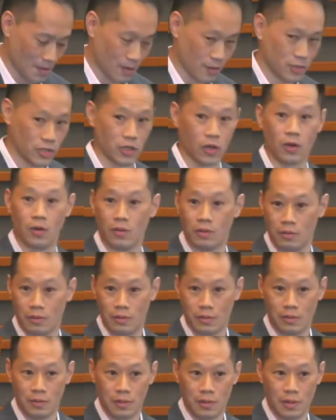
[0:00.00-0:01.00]
So
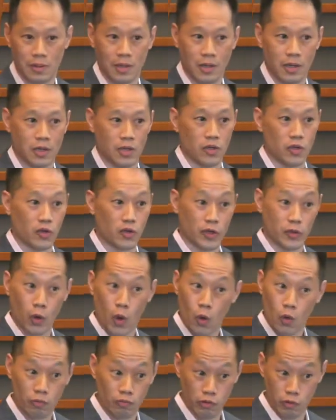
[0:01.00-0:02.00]
you
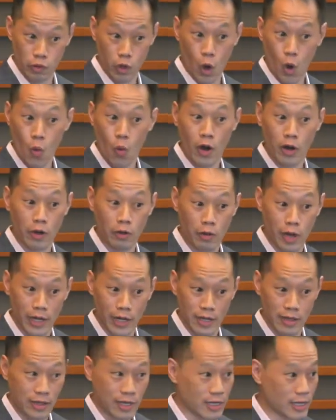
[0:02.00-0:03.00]
don't want to write
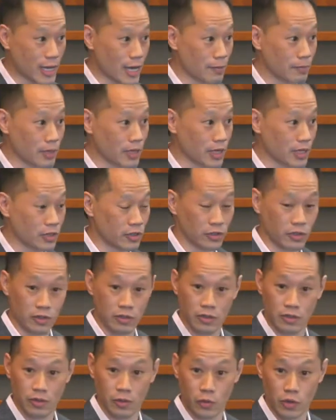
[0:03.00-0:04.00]
anything down because you're
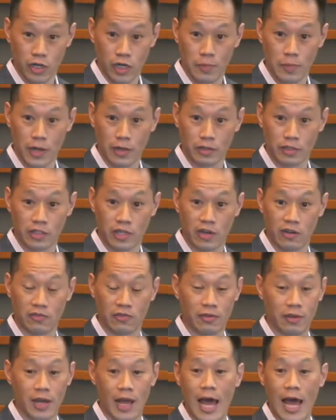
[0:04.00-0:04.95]
worried about yourself.